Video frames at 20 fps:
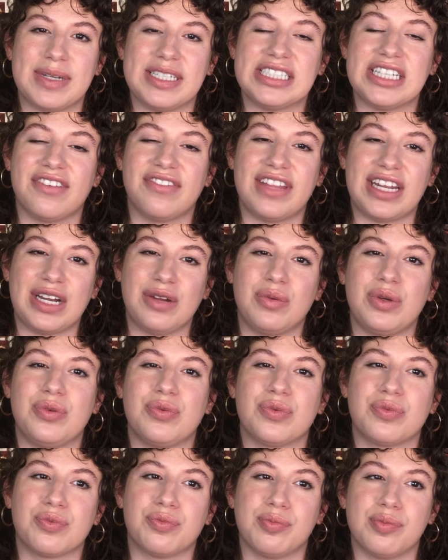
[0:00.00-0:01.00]
myself that I would
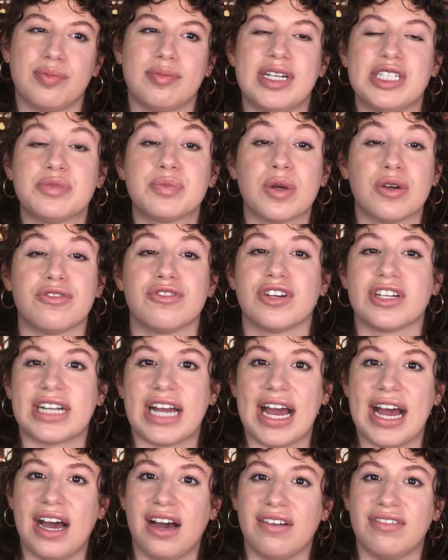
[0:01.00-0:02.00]
much prefer to
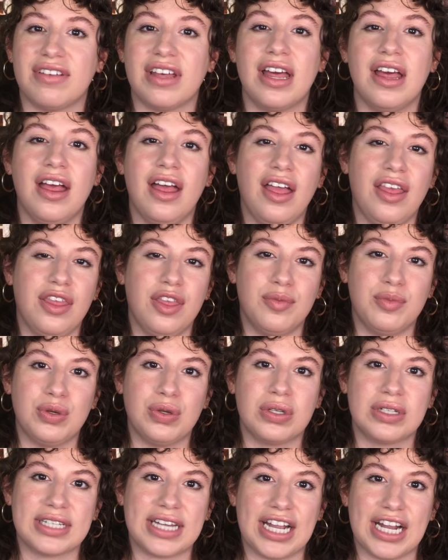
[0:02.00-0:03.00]
have the
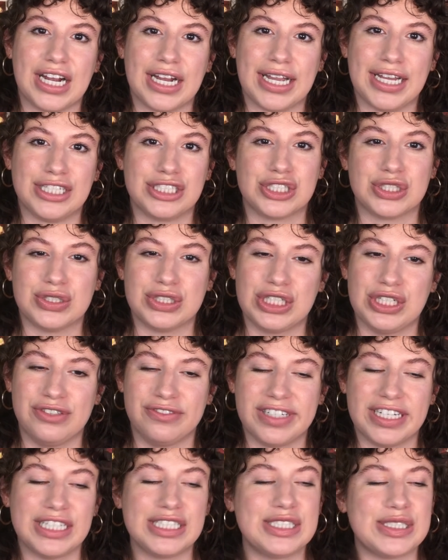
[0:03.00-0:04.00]
Mugler Angel
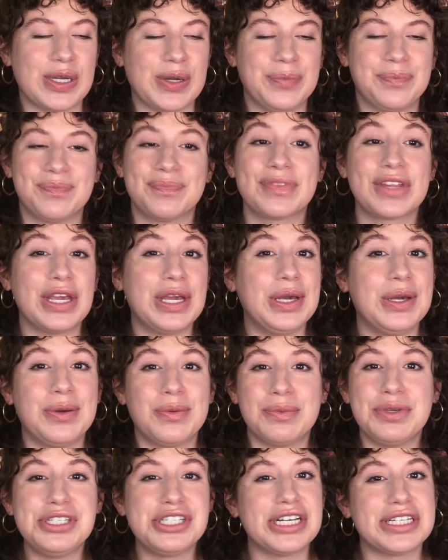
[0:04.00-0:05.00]
Nova. So
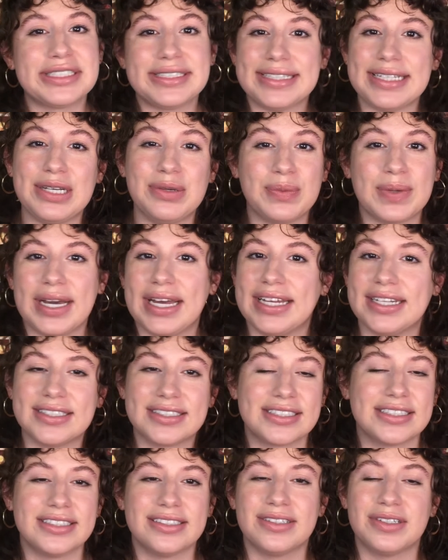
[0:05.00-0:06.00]
we shall see what
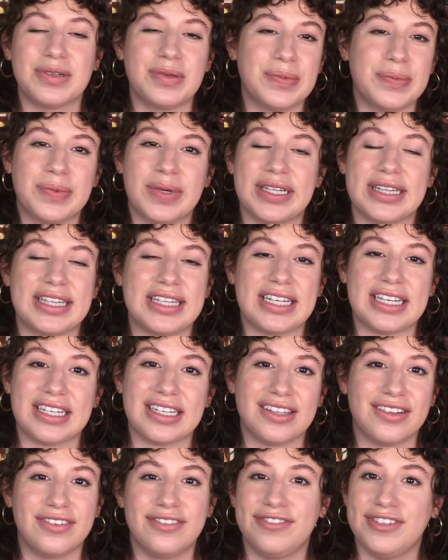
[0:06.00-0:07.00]
the
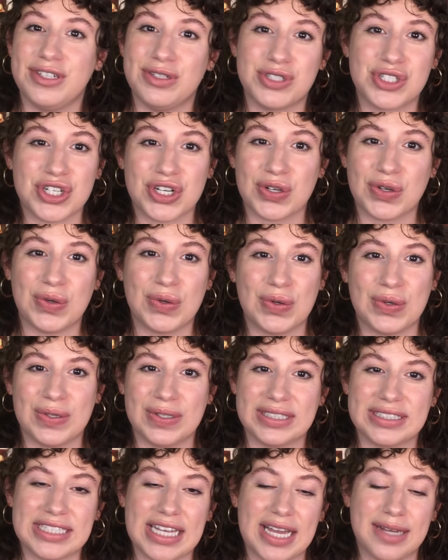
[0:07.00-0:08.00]
future
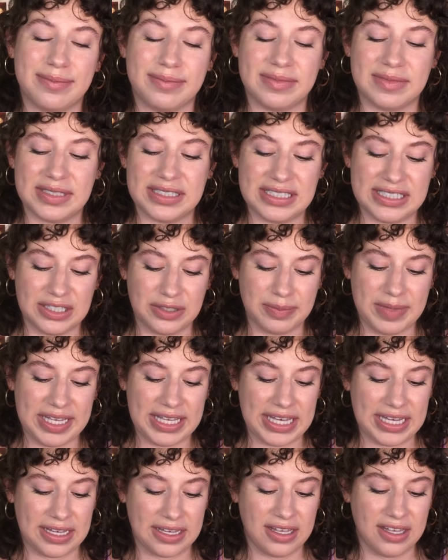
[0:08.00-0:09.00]
holds. I'm still
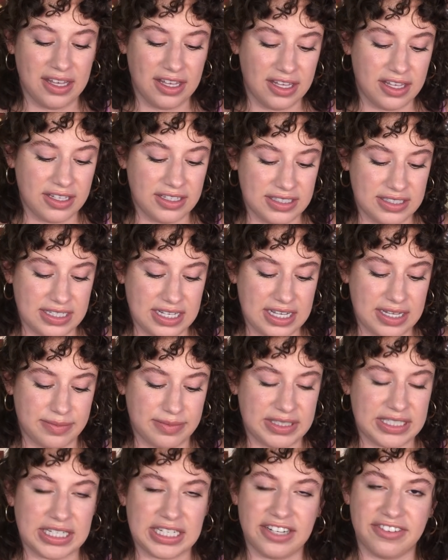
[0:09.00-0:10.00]
making
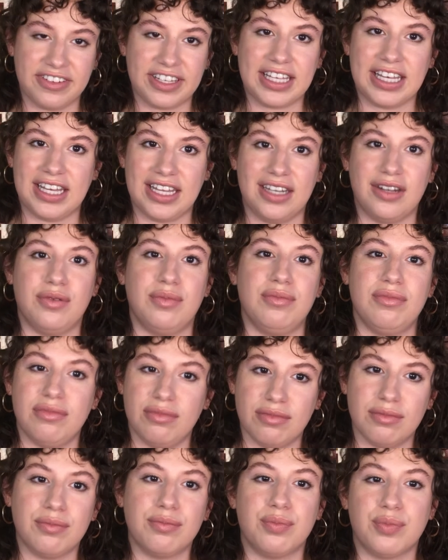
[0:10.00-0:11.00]
significant
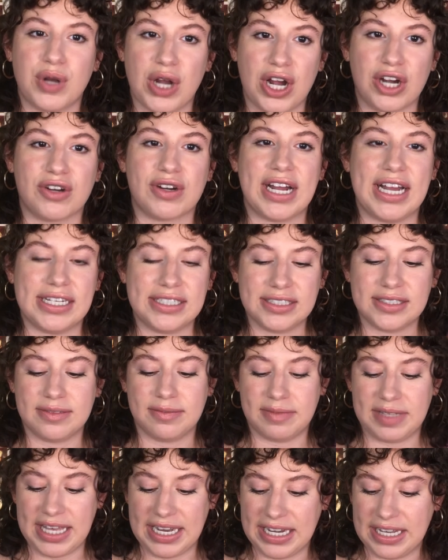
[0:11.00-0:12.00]
progress,
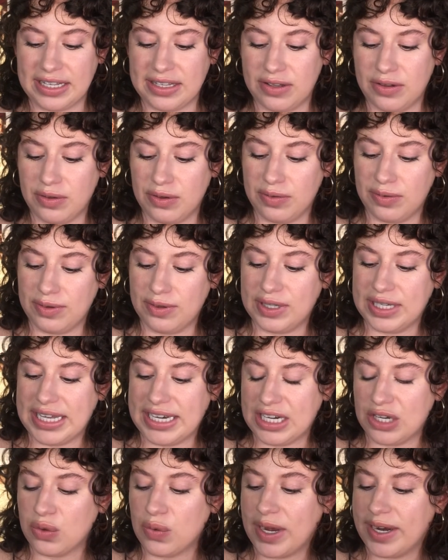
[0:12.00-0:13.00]
getting
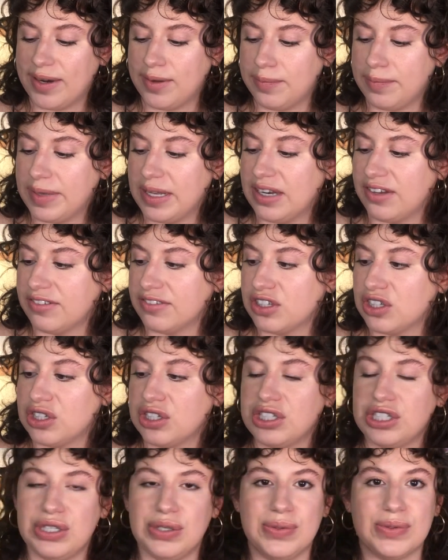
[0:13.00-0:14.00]
quite a bit of
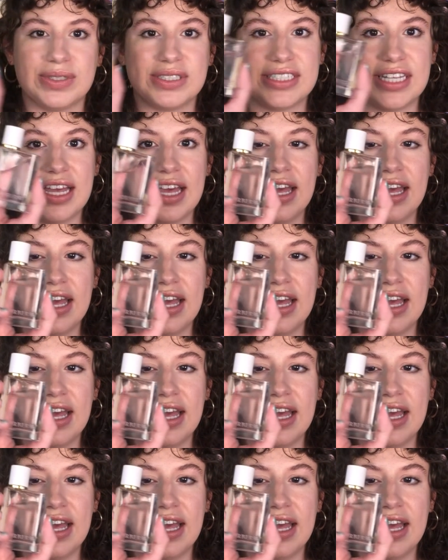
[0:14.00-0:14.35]
good use